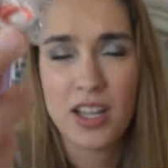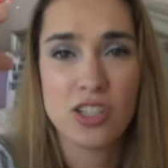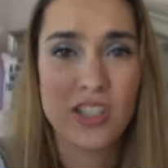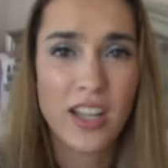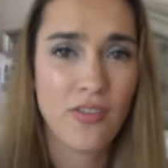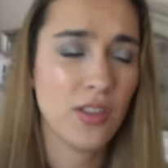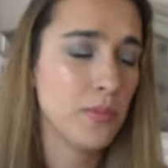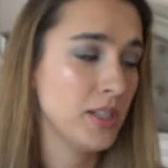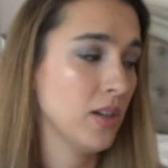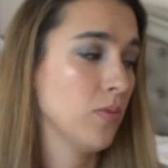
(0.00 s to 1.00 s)
I should
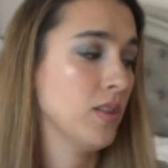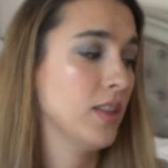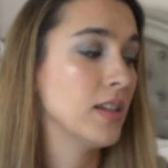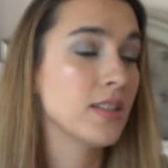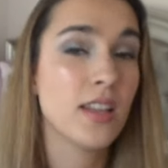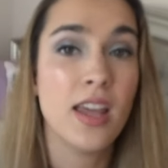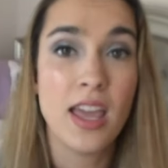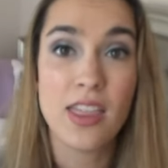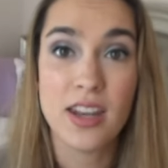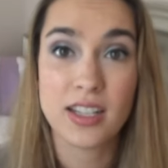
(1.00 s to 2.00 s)
definitely be done with this
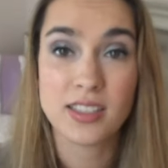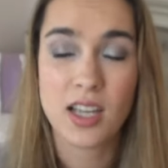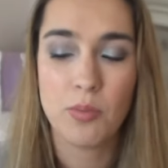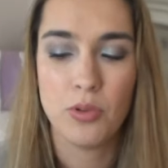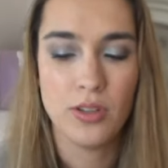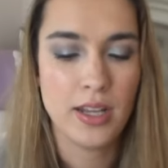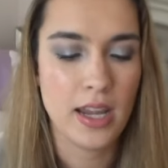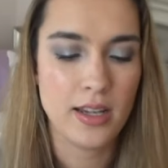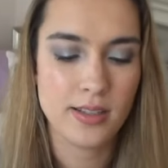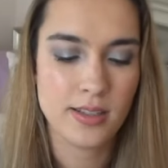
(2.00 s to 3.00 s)
in the next couple of
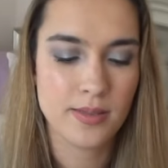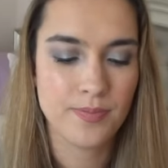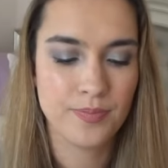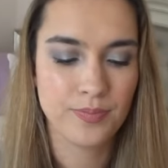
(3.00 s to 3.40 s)
days.